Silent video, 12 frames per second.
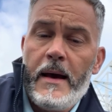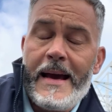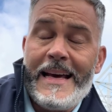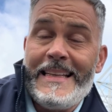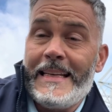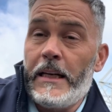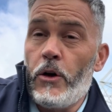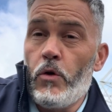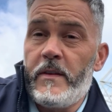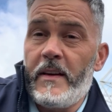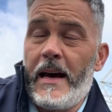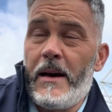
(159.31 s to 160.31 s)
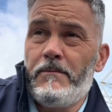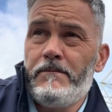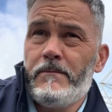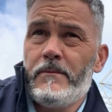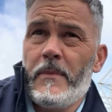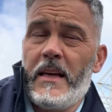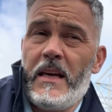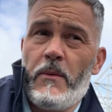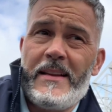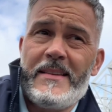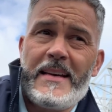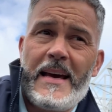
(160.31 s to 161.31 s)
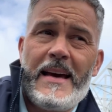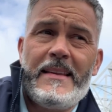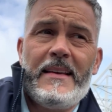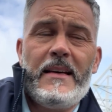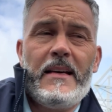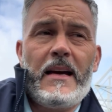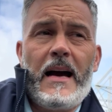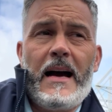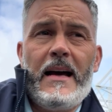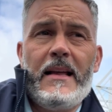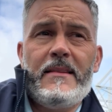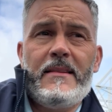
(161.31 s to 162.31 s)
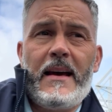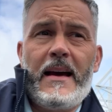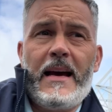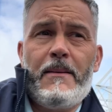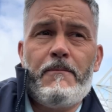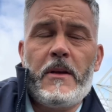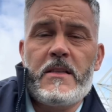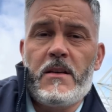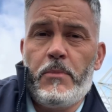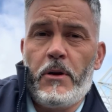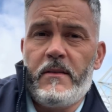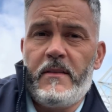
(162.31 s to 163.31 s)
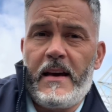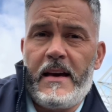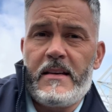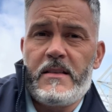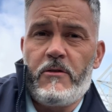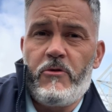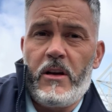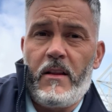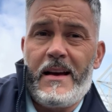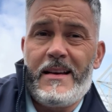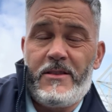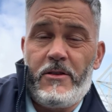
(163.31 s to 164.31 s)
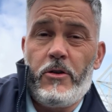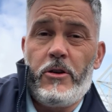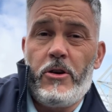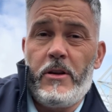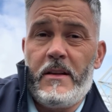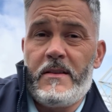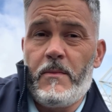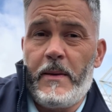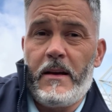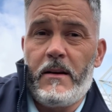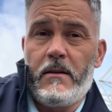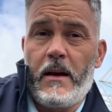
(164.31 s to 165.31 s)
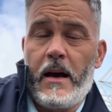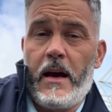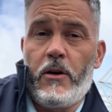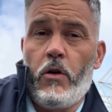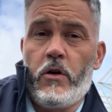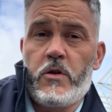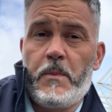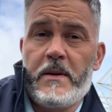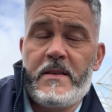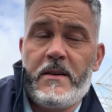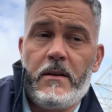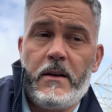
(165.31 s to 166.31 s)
Eddie didn't go to him. He went to Eddie and did some blood tests and realised, look, you need to be in hospital.